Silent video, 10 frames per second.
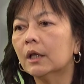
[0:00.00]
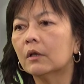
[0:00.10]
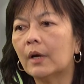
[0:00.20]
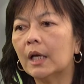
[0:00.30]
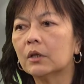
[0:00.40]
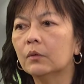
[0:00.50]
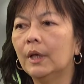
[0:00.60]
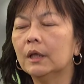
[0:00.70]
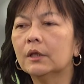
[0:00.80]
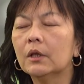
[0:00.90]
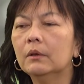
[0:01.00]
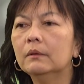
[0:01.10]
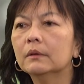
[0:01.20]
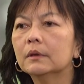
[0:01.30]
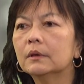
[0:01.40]
graduate.
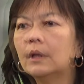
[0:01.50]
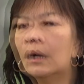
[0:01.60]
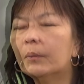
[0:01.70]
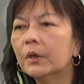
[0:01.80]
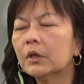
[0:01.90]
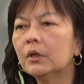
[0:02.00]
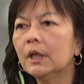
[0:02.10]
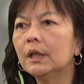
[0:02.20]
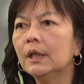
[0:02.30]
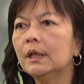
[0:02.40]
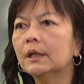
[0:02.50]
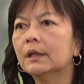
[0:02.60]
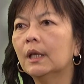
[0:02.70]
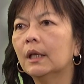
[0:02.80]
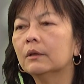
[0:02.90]
So the opportunities
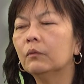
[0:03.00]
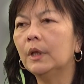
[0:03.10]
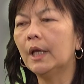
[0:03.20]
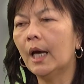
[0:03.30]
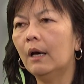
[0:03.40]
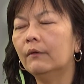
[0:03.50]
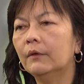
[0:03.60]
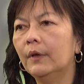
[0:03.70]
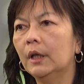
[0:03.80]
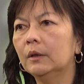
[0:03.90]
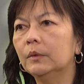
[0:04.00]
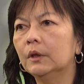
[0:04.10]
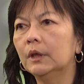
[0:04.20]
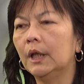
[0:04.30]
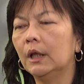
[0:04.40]
that we have
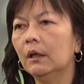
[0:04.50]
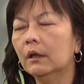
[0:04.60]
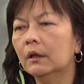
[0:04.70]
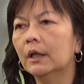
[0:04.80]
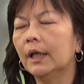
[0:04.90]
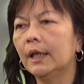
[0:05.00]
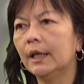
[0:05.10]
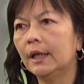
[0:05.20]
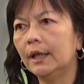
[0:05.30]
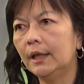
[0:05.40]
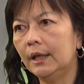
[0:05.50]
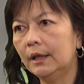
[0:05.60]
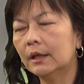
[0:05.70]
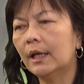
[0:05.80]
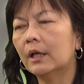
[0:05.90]
available in learning in
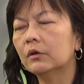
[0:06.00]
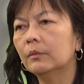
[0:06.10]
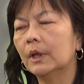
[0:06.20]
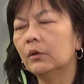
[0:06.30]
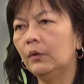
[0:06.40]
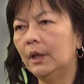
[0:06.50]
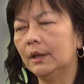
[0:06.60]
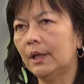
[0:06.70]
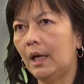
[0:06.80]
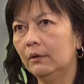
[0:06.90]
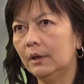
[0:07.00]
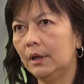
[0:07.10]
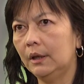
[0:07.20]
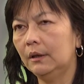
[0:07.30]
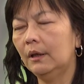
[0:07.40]
the classroom as well as
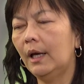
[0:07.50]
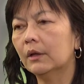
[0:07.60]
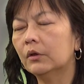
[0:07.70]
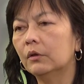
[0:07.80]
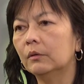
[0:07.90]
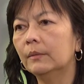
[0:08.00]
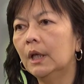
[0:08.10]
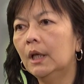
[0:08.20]
outside the classroom